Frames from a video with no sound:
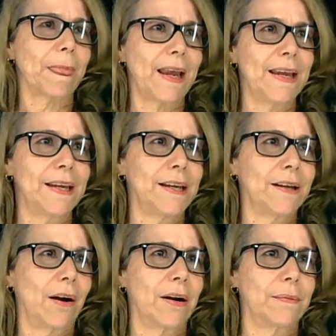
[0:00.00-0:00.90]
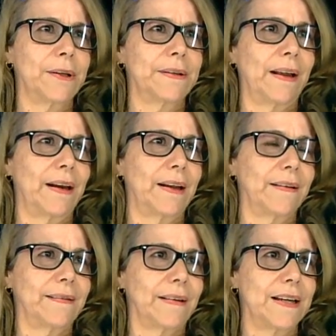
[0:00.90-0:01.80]
a carbon that
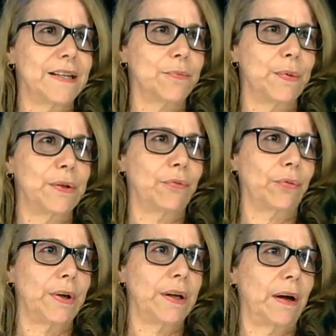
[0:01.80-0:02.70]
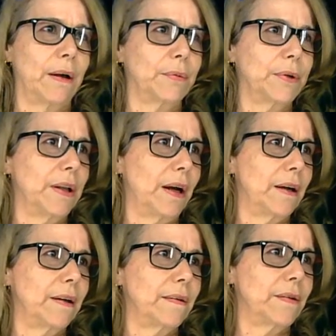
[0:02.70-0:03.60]
is sp3 hybridized,